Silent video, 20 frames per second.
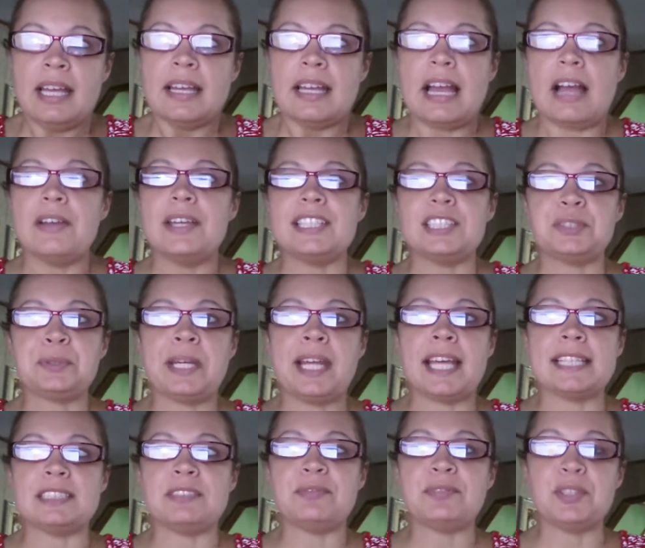How history
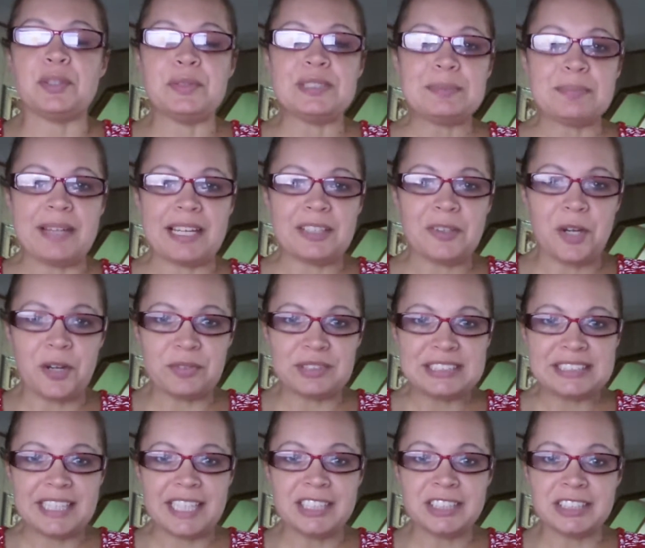has influenced my
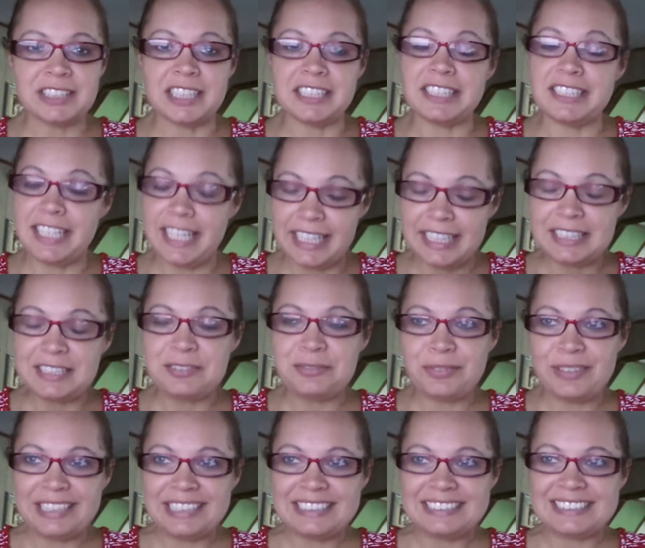conversation in a negative
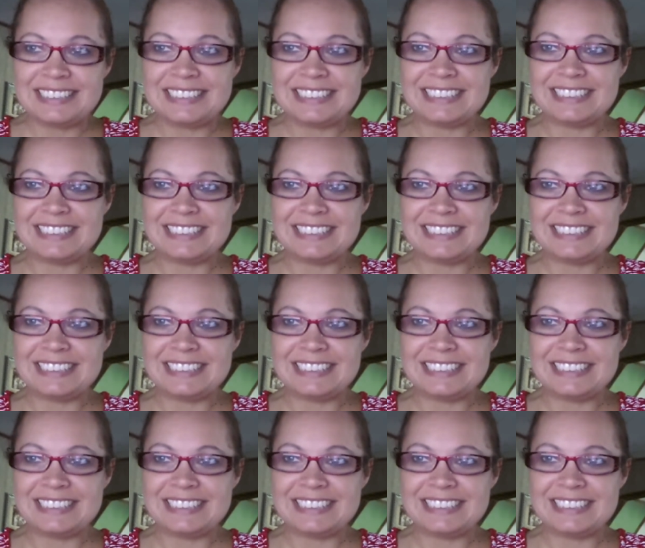way?